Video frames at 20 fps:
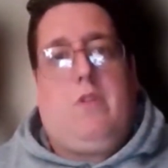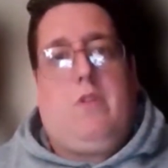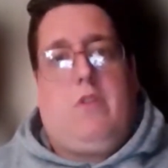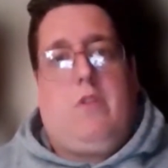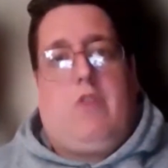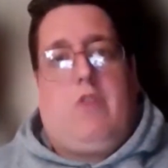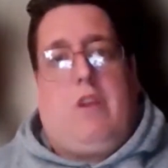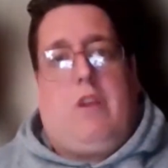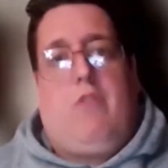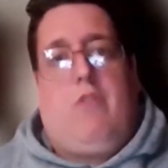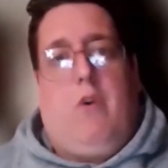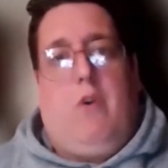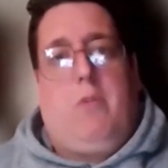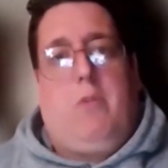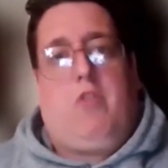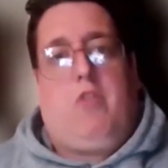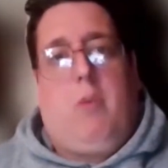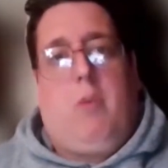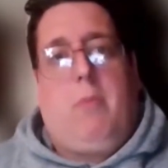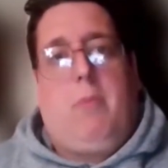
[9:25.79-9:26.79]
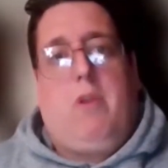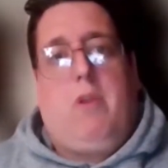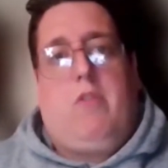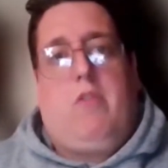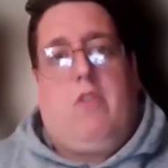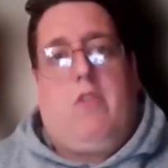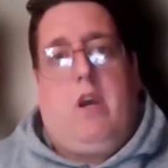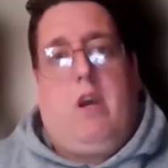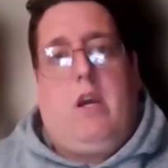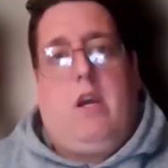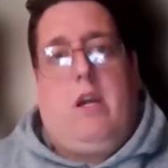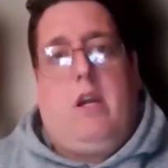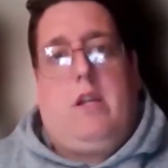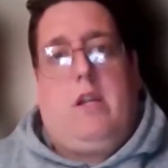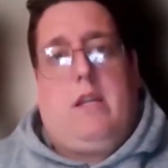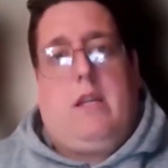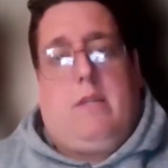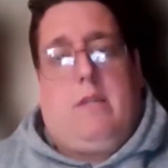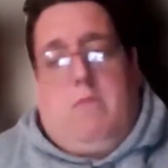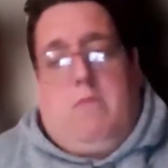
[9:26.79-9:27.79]
to transform this club into
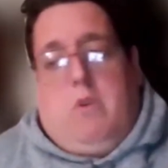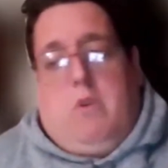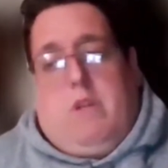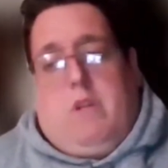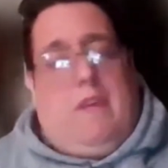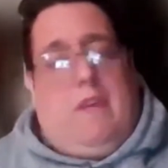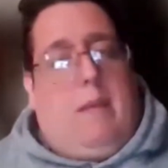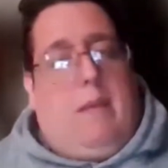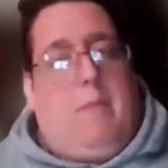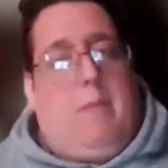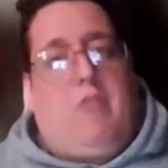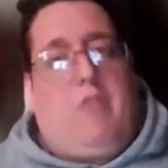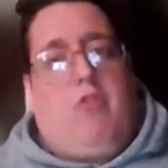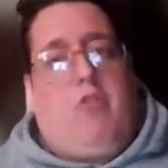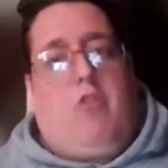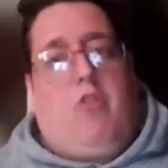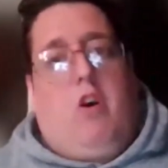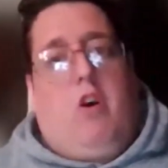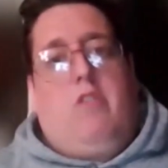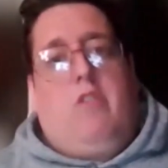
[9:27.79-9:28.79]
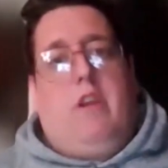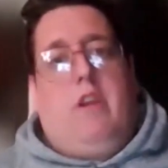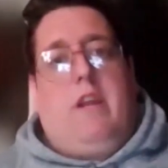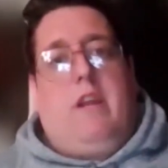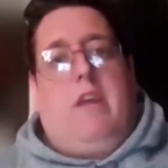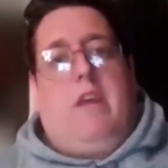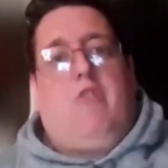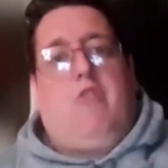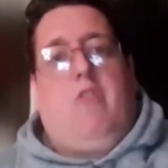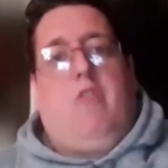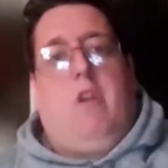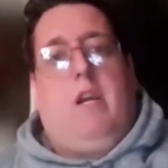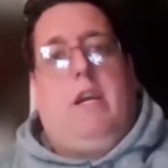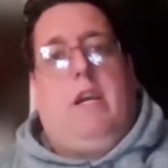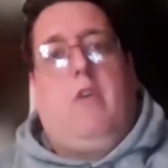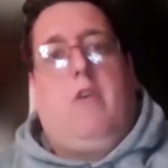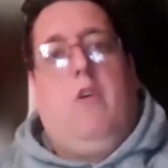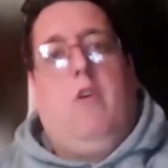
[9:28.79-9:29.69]
the team that's just got into the National League